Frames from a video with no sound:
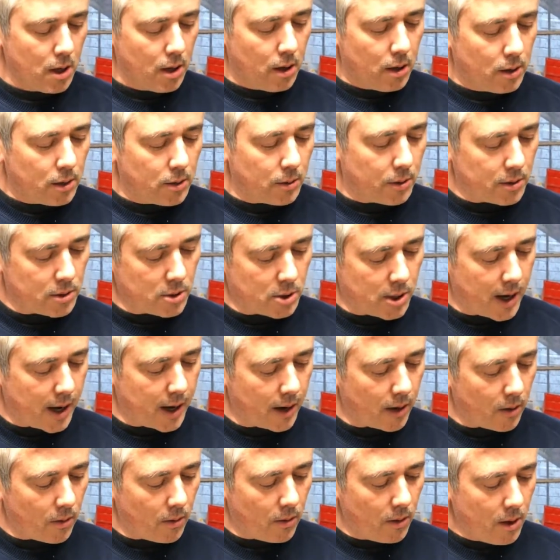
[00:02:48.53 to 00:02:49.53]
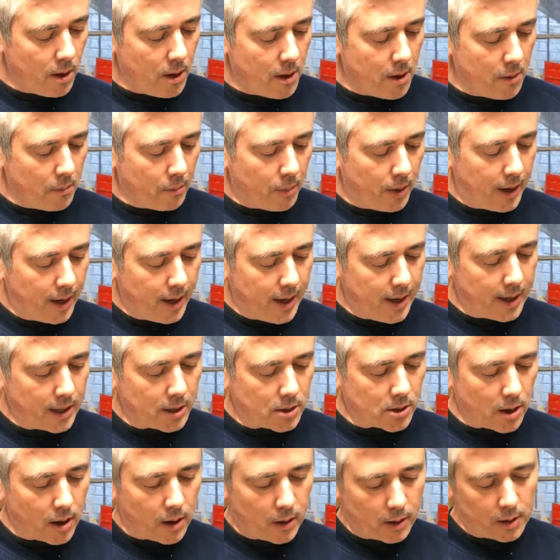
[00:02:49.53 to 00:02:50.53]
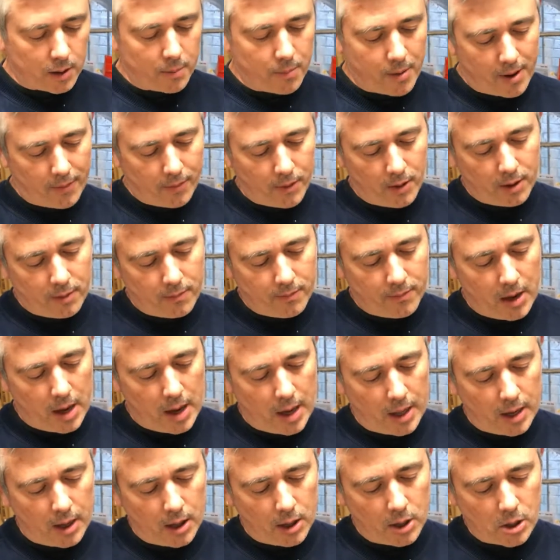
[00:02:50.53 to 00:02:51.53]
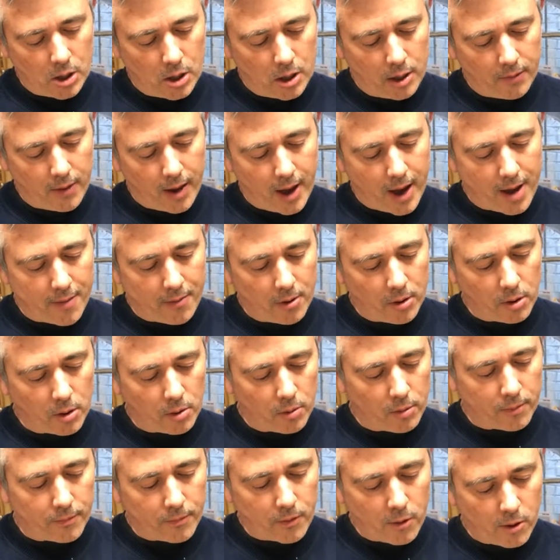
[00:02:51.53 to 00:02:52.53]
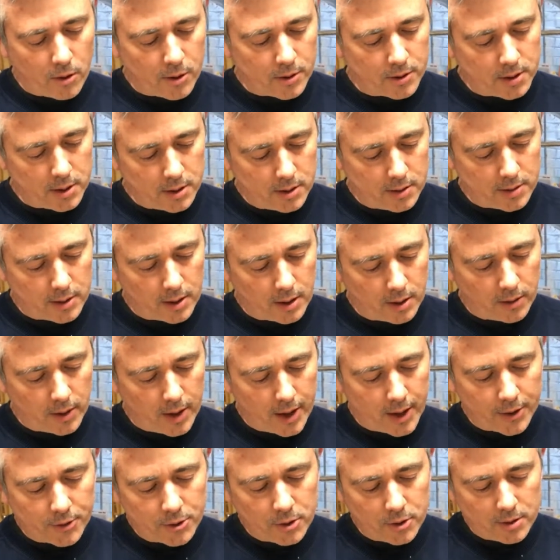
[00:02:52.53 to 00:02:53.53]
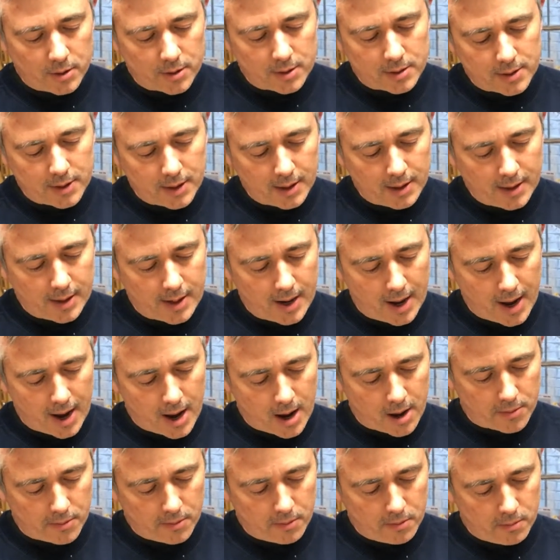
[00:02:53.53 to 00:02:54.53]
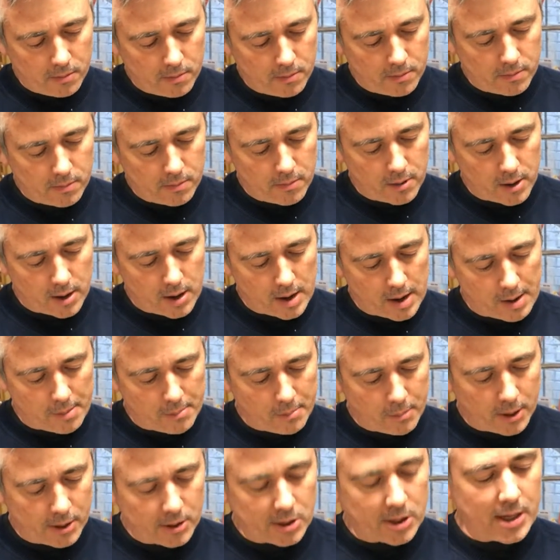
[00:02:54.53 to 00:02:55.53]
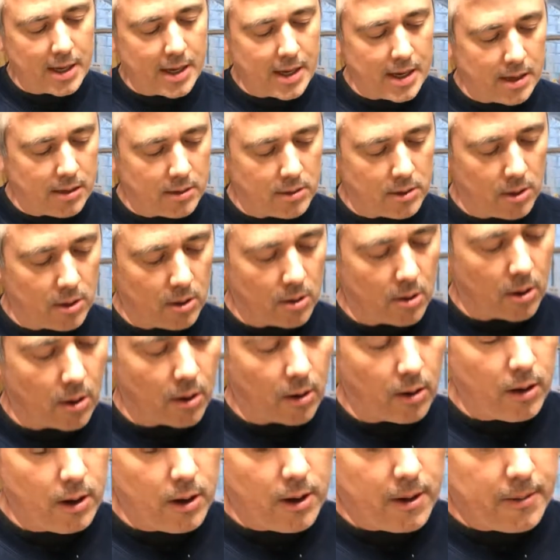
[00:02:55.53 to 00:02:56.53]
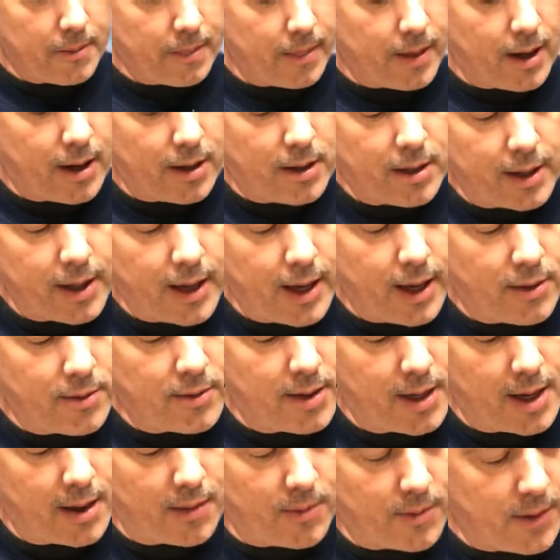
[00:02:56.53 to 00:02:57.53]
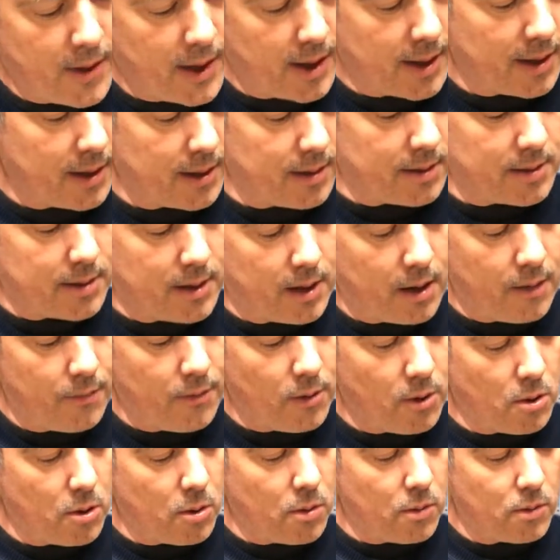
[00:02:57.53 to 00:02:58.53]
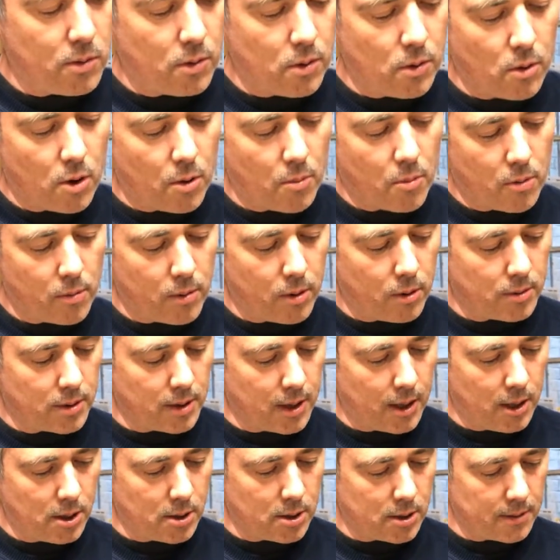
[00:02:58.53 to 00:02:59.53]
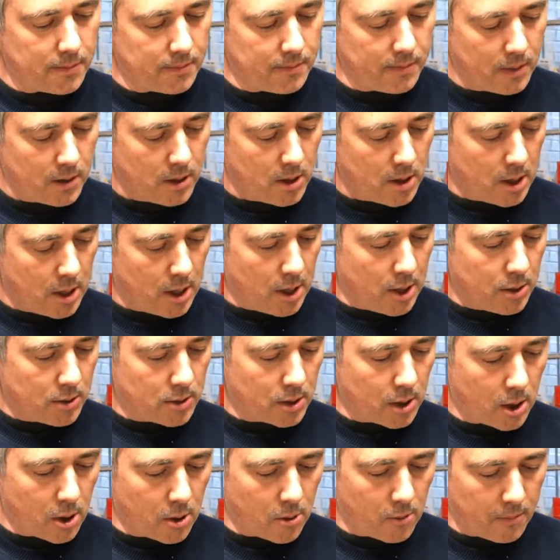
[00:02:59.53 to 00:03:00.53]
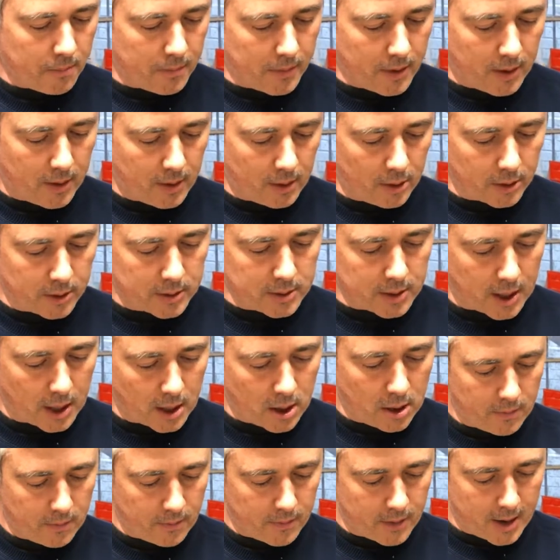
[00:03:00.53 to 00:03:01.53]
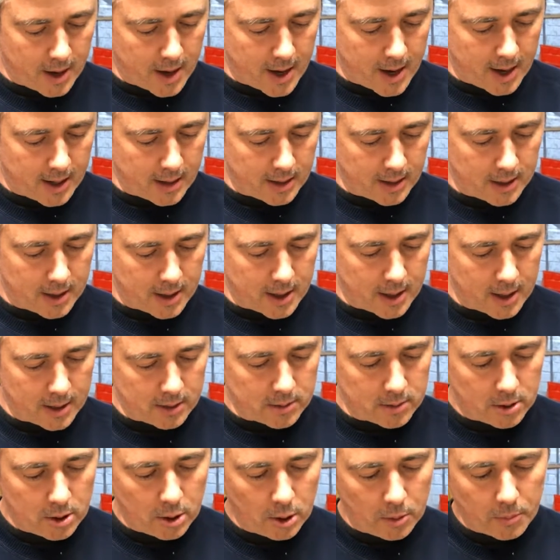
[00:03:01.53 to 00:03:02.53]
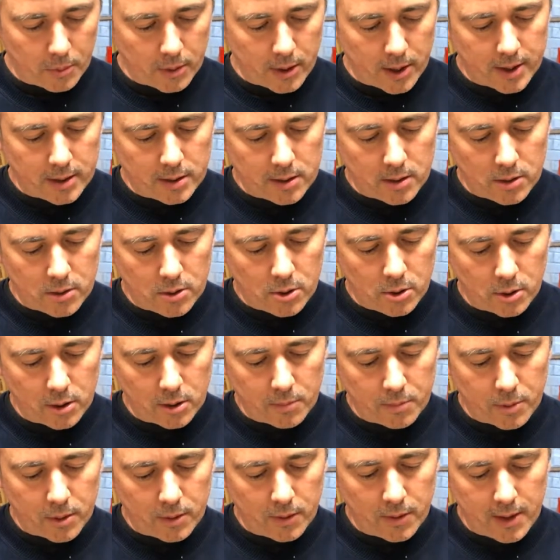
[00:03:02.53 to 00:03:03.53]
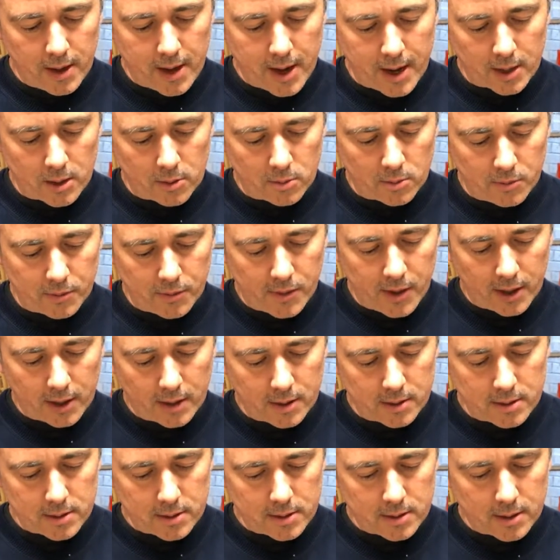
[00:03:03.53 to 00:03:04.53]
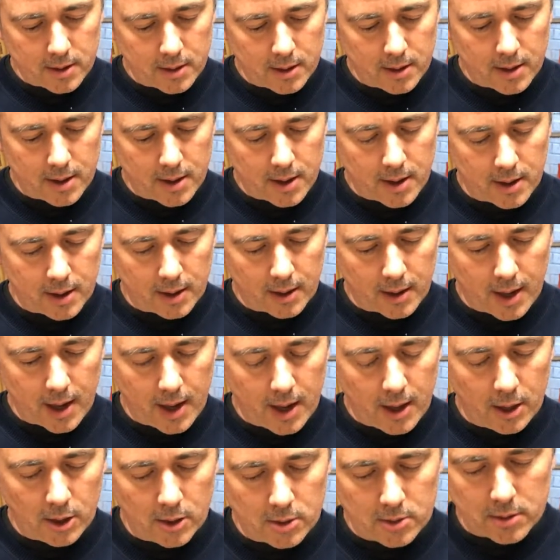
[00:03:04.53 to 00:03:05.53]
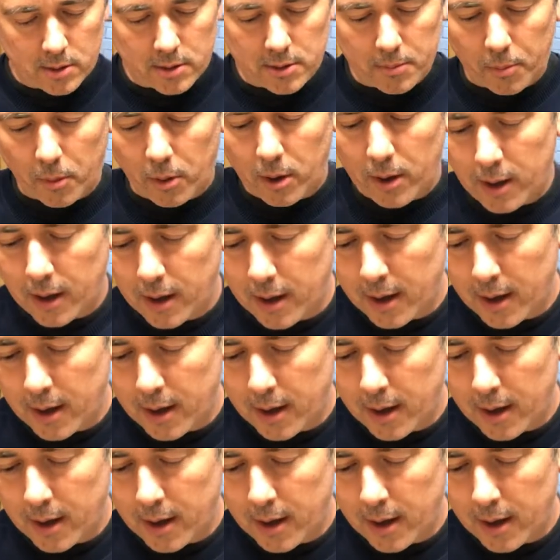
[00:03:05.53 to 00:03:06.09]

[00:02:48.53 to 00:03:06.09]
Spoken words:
to his channel. But he had talked about the advantage of having the reverse is it allowed you to see down much easier and to gauge that thickness than if you use the normal rotation. So, and it looks like got two places you can put the actual thickness gauge, the spring in,